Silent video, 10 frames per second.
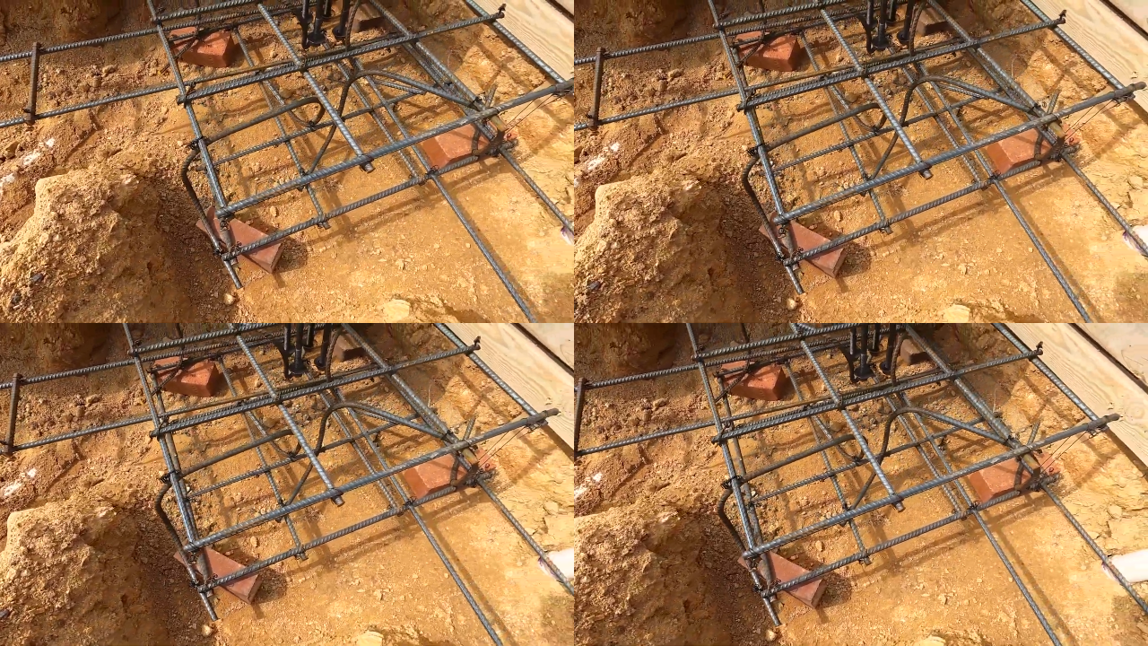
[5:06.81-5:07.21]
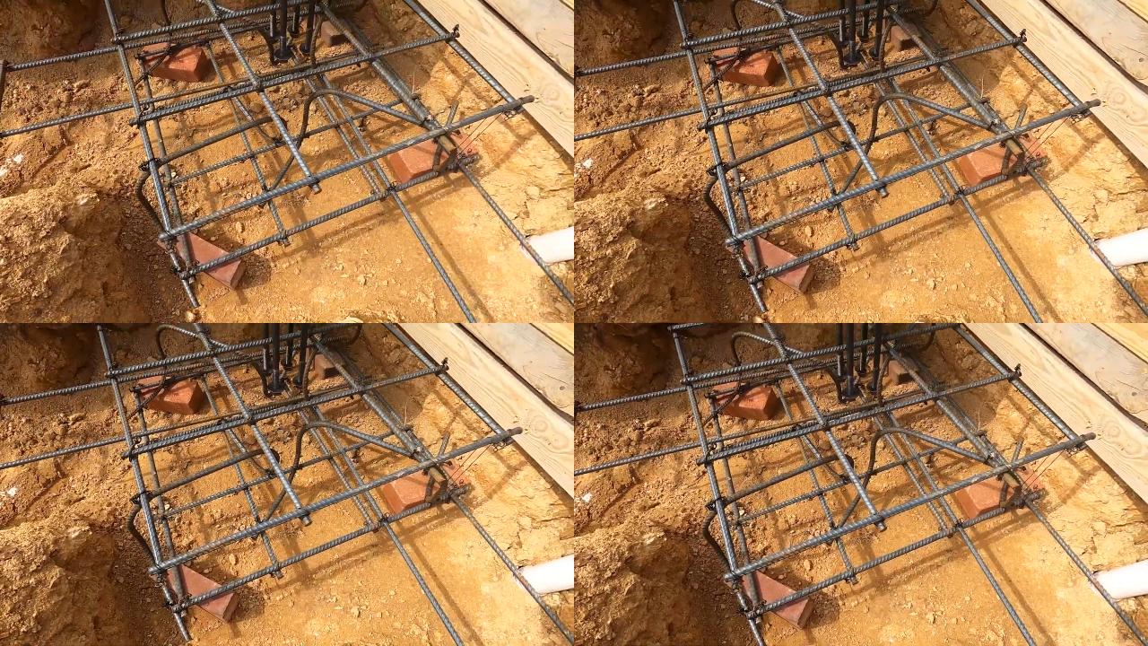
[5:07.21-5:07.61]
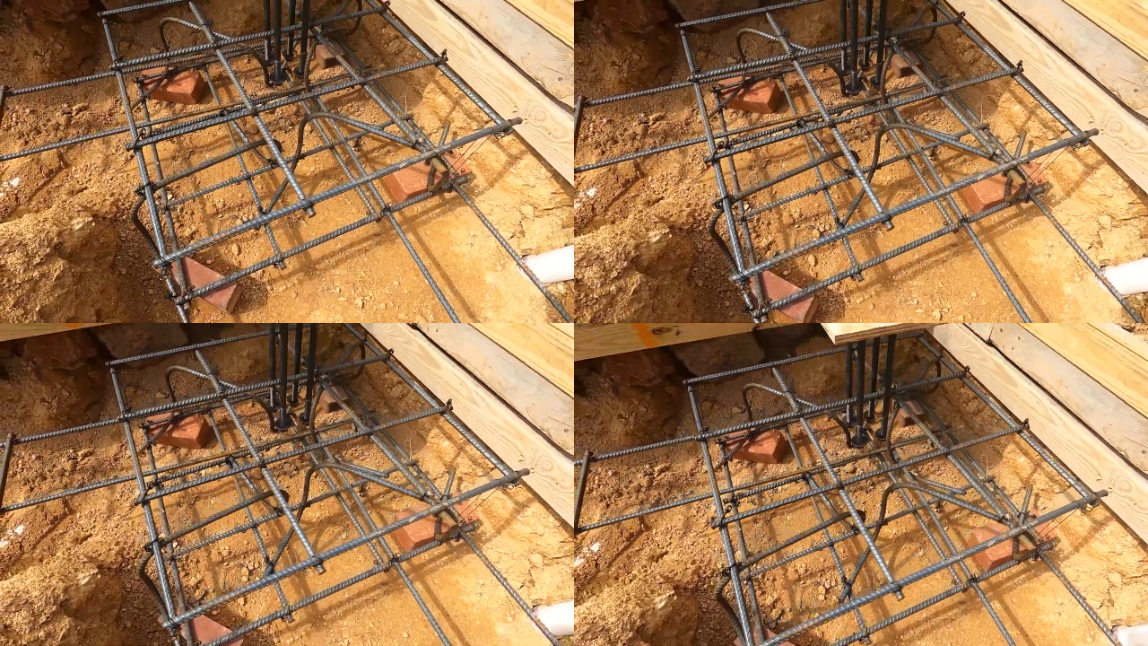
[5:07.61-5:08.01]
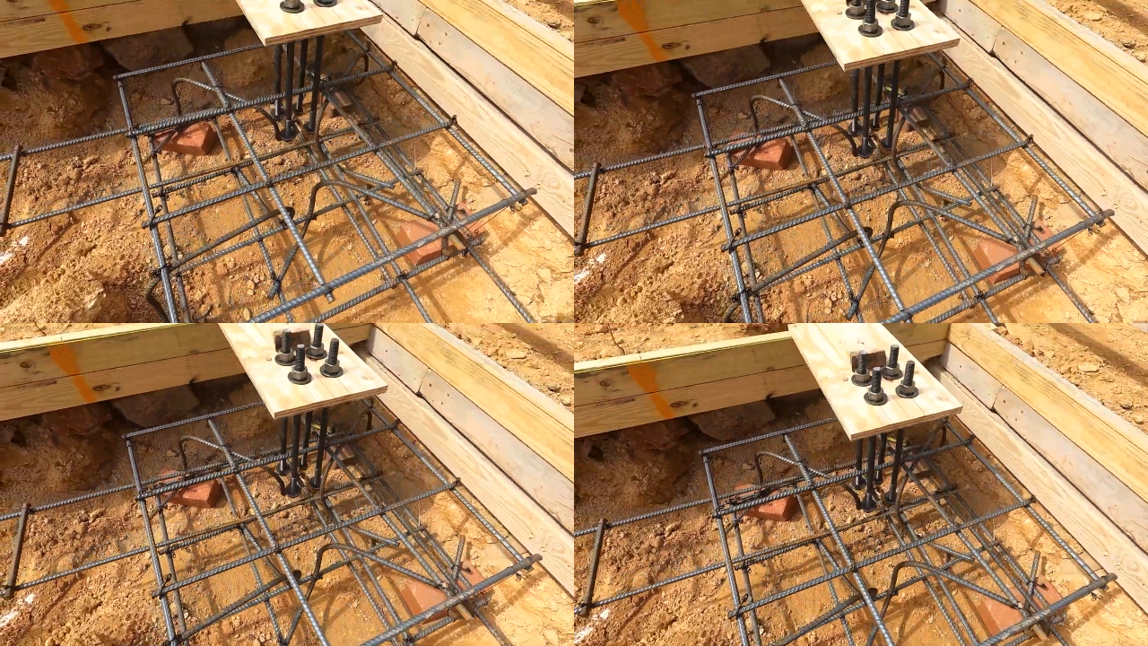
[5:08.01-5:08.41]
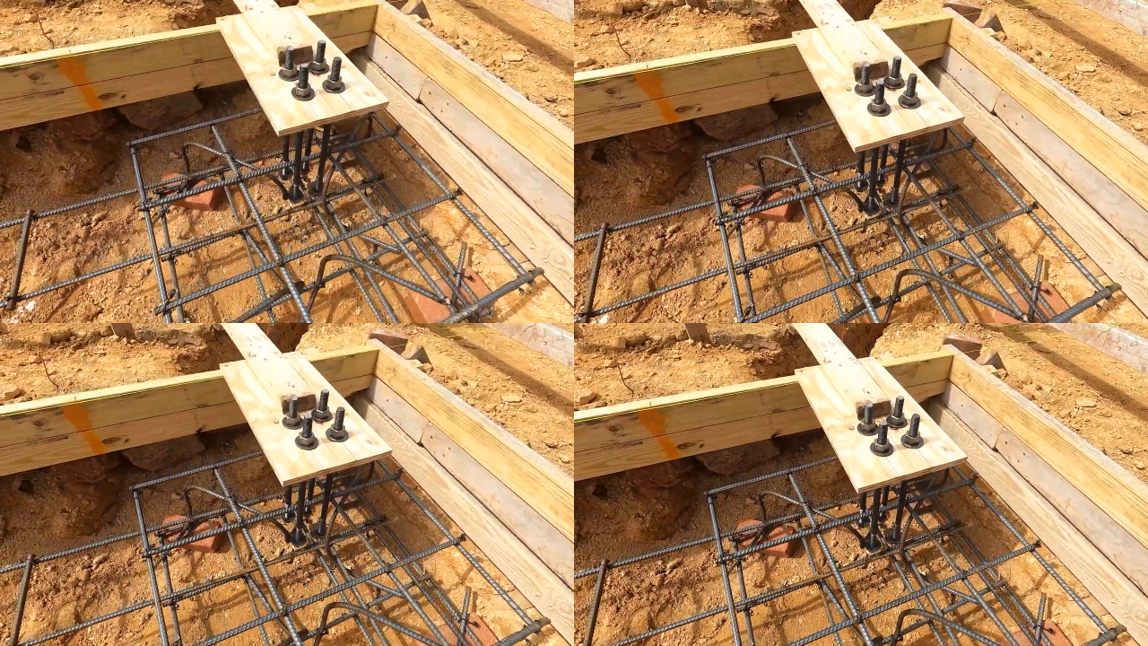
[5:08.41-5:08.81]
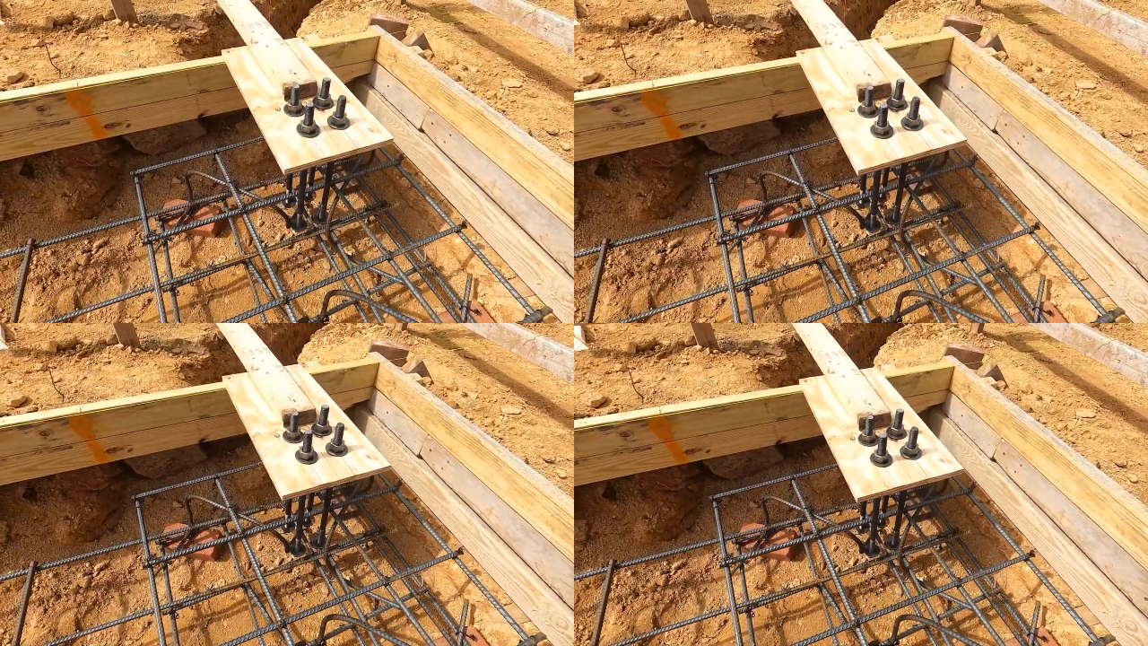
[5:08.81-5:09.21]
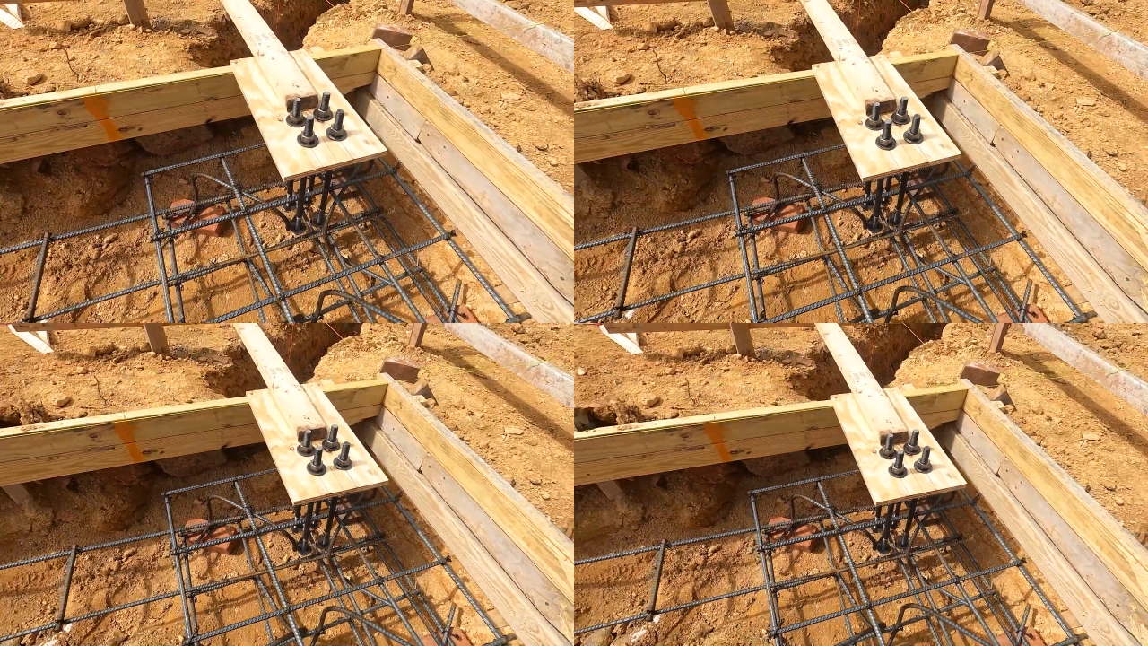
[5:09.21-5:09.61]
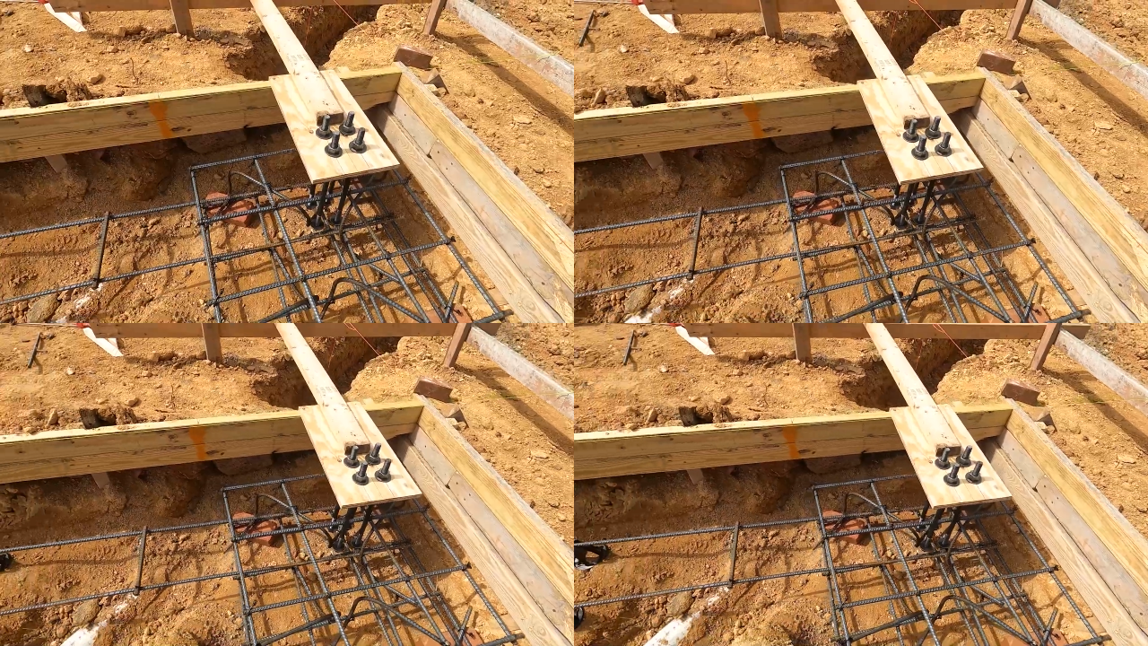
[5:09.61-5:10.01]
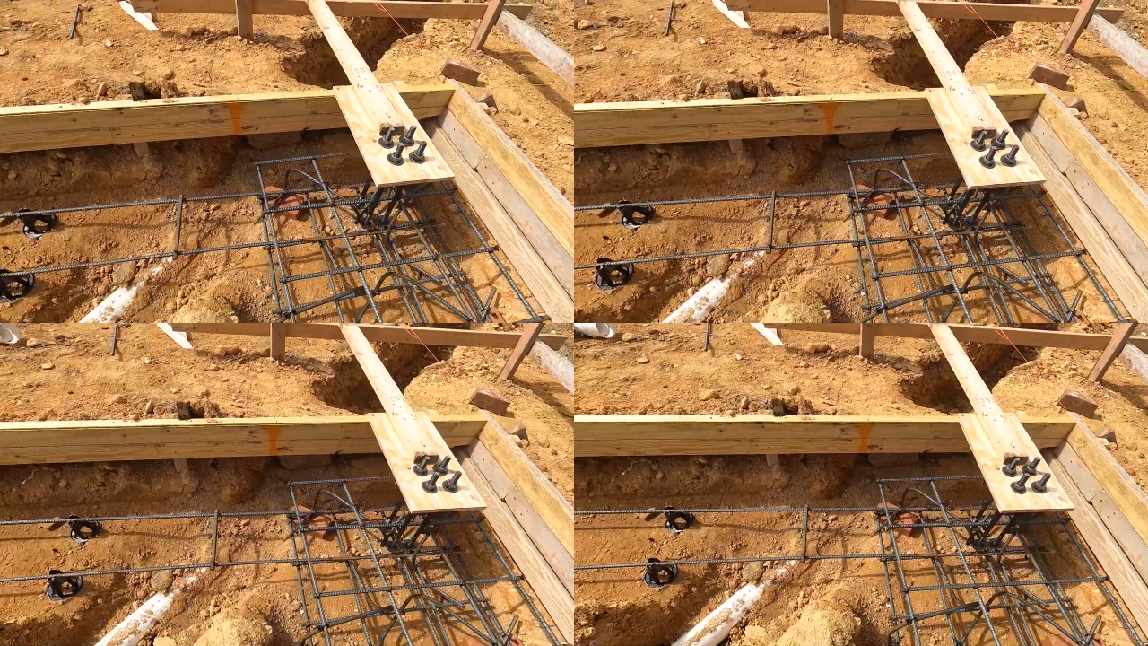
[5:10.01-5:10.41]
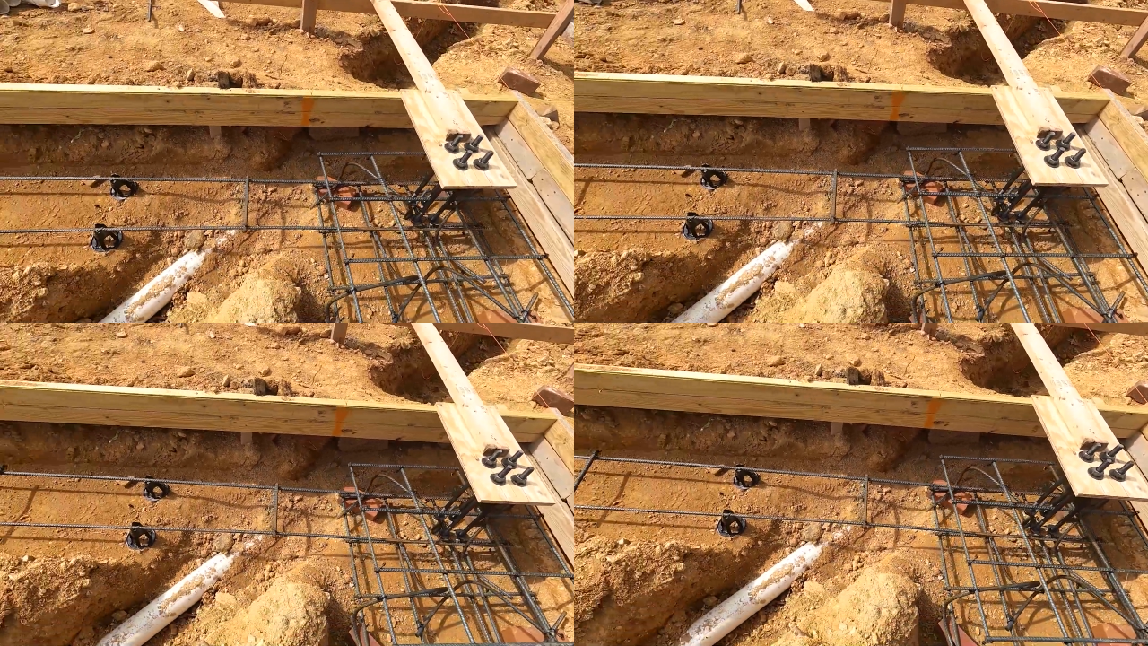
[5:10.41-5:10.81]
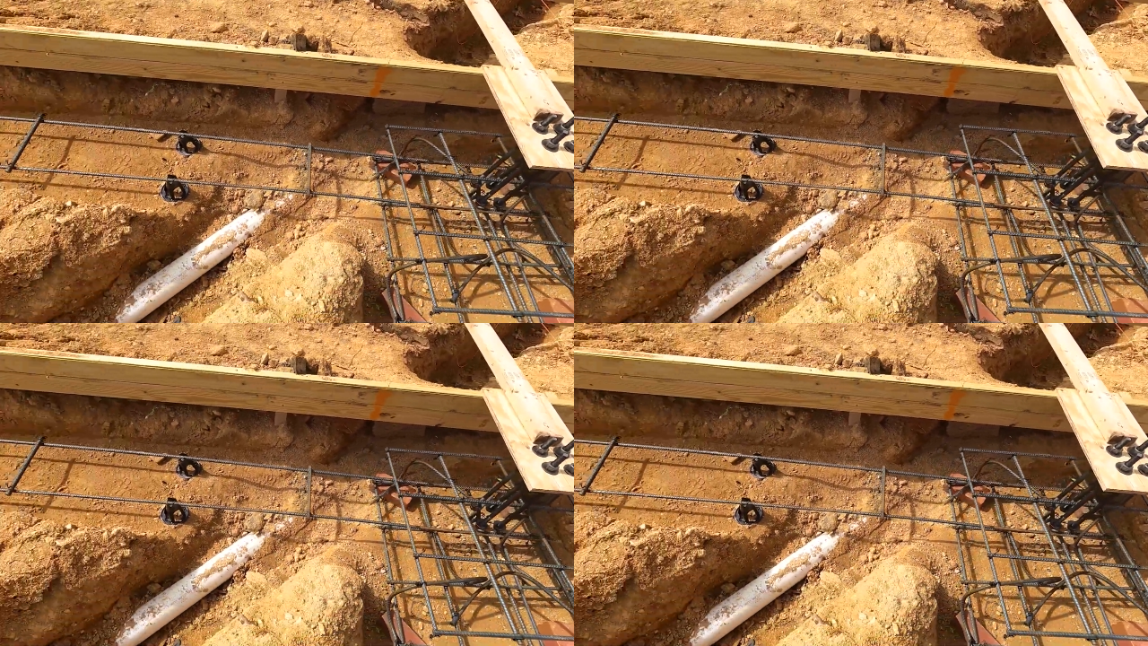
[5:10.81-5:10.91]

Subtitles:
Nobody's mouth can be seen.